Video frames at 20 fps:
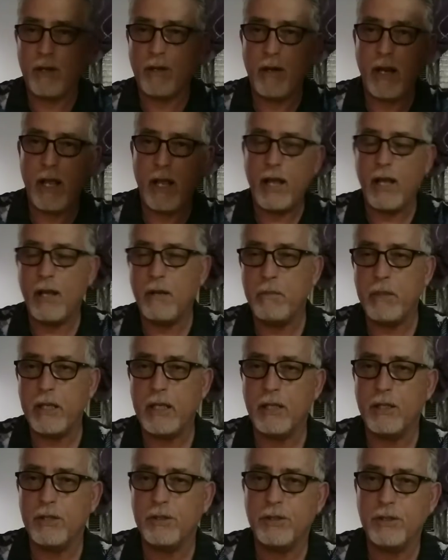on our head
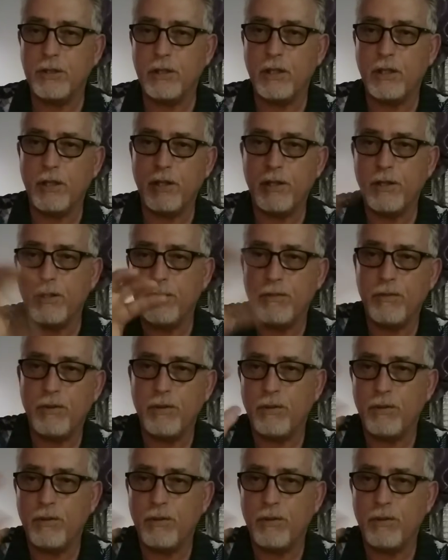because the